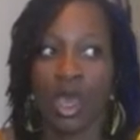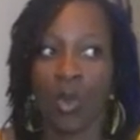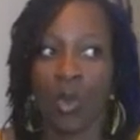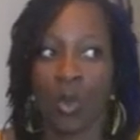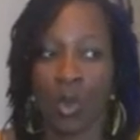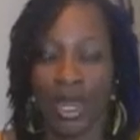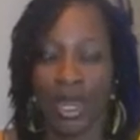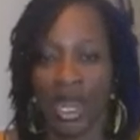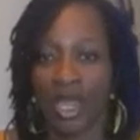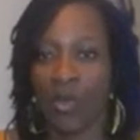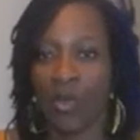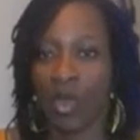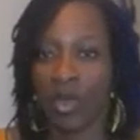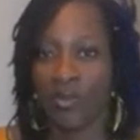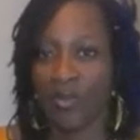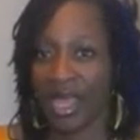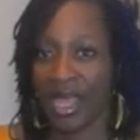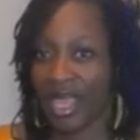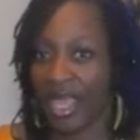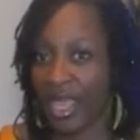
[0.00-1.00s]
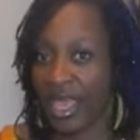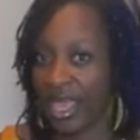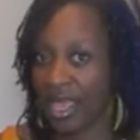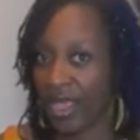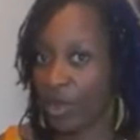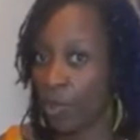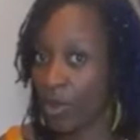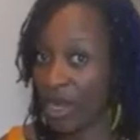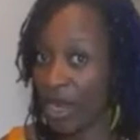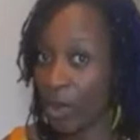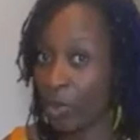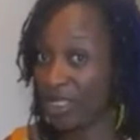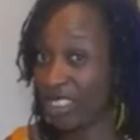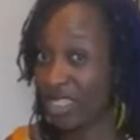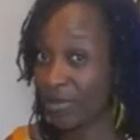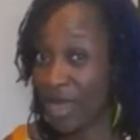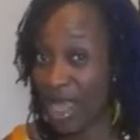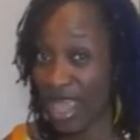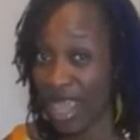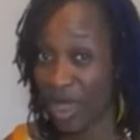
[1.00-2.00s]
when I
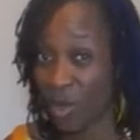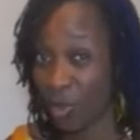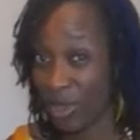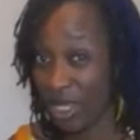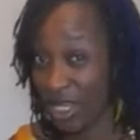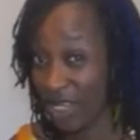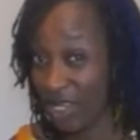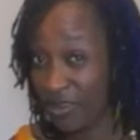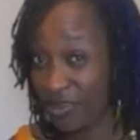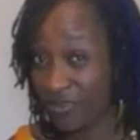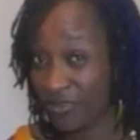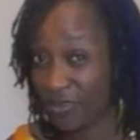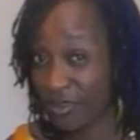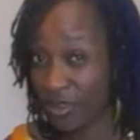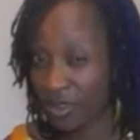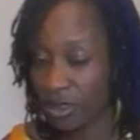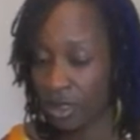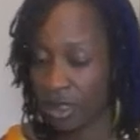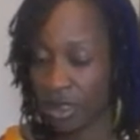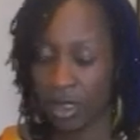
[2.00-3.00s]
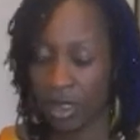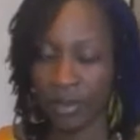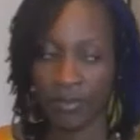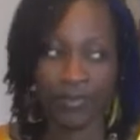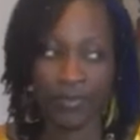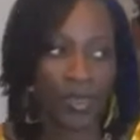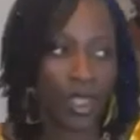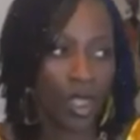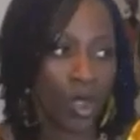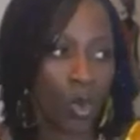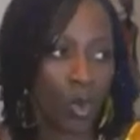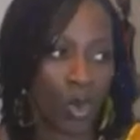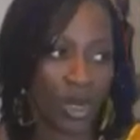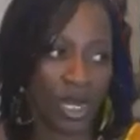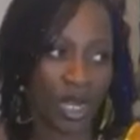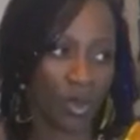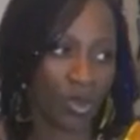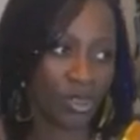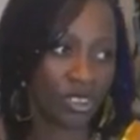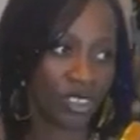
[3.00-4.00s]
wanted my hair weaved, when
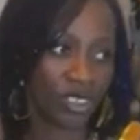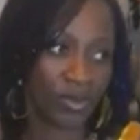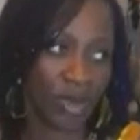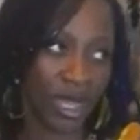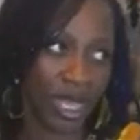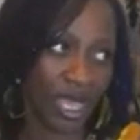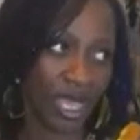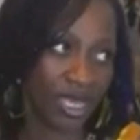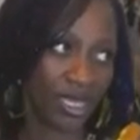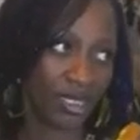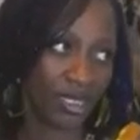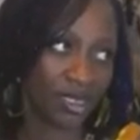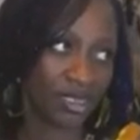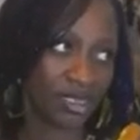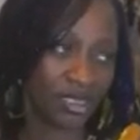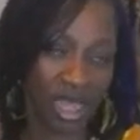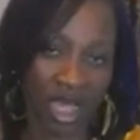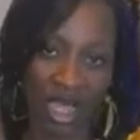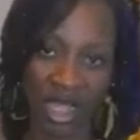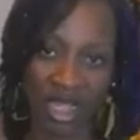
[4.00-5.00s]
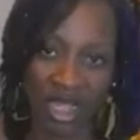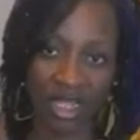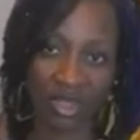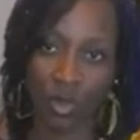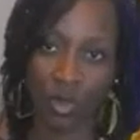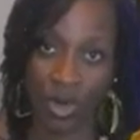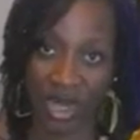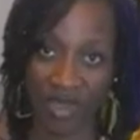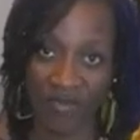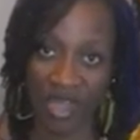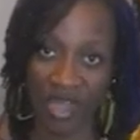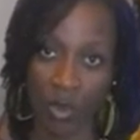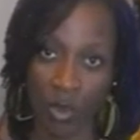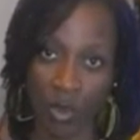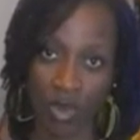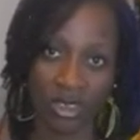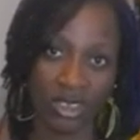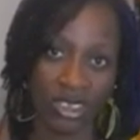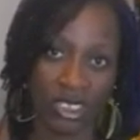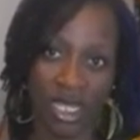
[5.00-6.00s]
I wanted my hair styled, whatever I
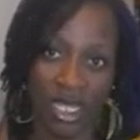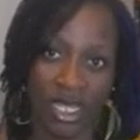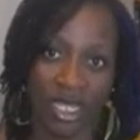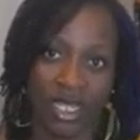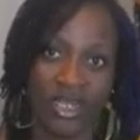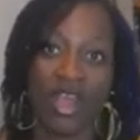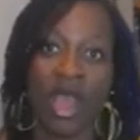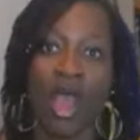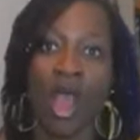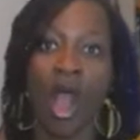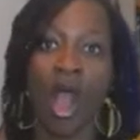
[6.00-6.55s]
wanted,